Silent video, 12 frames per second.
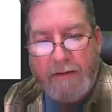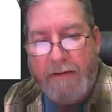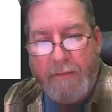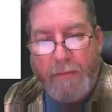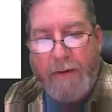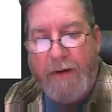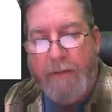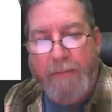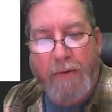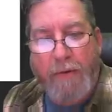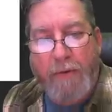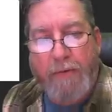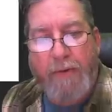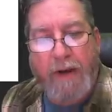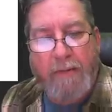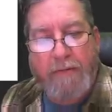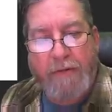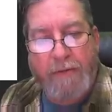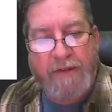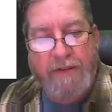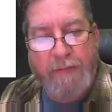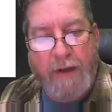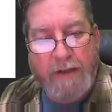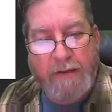we are programmed to
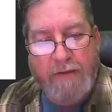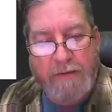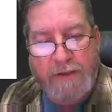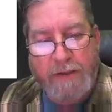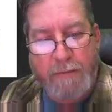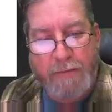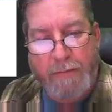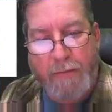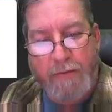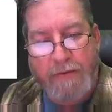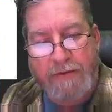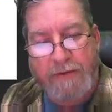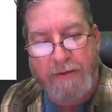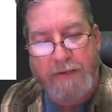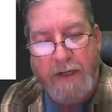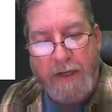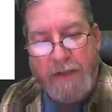respond to those cute proportions.